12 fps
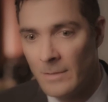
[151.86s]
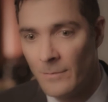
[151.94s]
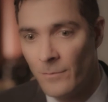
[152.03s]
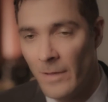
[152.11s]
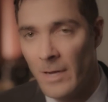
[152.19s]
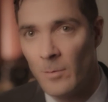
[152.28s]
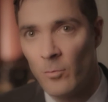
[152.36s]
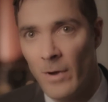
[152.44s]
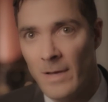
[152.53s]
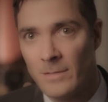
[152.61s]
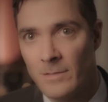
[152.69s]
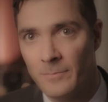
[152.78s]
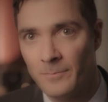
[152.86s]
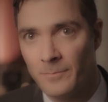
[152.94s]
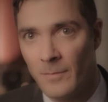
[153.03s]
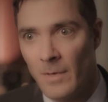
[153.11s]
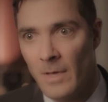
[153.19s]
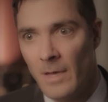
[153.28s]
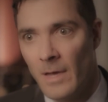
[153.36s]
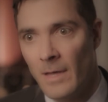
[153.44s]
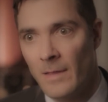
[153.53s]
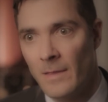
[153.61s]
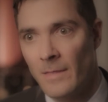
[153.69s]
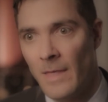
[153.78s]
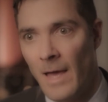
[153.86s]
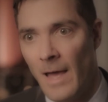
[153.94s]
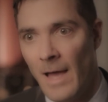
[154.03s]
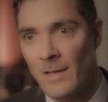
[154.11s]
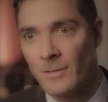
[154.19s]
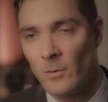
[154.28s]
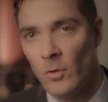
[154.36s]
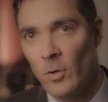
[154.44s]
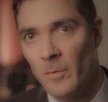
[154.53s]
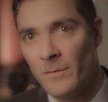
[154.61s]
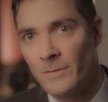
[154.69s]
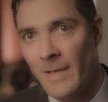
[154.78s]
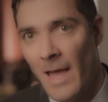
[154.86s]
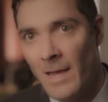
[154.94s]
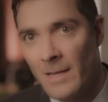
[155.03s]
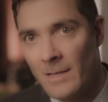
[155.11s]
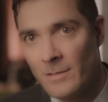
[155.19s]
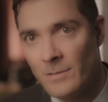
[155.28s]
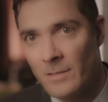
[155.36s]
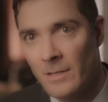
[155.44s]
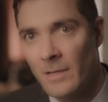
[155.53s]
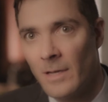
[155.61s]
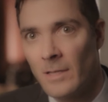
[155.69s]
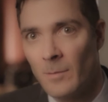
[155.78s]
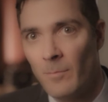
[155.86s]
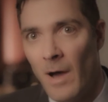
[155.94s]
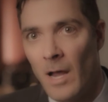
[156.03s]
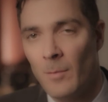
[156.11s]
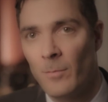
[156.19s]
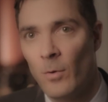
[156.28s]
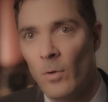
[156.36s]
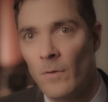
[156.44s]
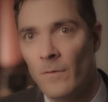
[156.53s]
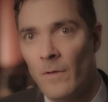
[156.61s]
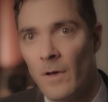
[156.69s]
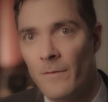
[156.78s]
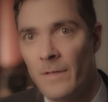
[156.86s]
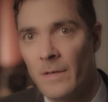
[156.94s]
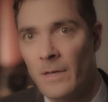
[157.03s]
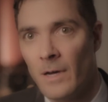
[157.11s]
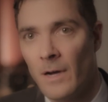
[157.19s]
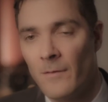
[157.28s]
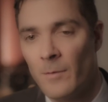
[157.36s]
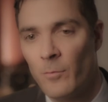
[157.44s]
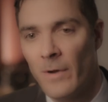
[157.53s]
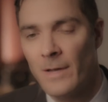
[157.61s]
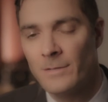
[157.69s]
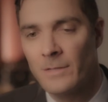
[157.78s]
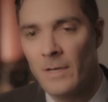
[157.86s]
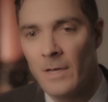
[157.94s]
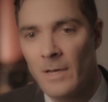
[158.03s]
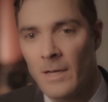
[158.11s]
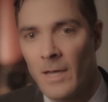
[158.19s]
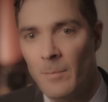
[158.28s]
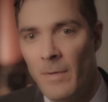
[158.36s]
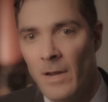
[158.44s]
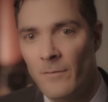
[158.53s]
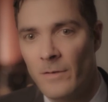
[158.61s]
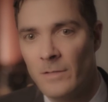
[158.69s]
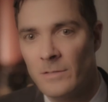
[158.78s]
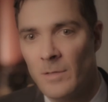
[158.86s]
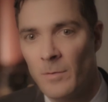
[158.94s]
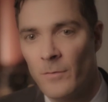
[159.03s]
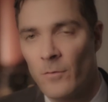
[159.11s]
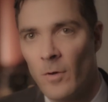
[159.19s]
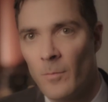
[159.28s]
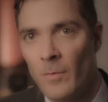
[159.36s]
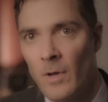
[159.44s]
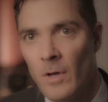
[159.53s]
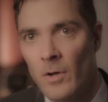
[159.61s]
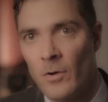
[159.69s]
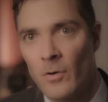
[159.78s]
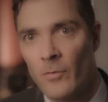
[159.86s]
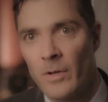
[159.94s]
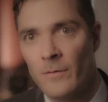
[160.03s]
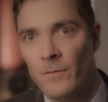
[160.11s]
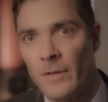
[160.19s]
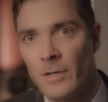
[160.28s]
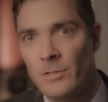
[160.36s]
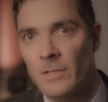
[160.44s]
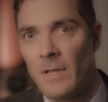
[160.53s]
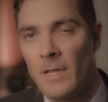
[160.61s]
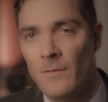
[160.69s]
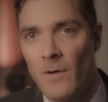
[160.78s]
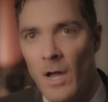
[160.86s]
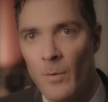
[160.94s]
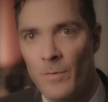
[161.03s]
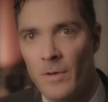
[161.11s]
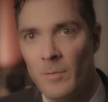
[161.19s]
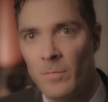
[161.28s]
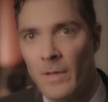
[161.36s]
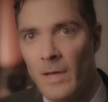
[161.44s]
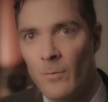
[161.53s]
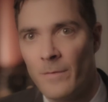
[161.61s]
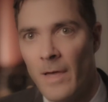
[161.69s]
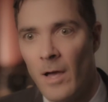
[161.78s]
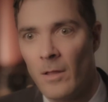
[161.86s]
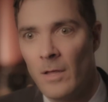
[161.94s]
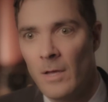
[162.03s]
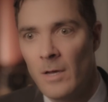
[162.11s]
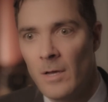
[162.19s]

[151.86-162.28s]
deflated breast that has a little bit of sagginess in the bottom pole of the breast can benefit simply from reinflation of that volume with an implant without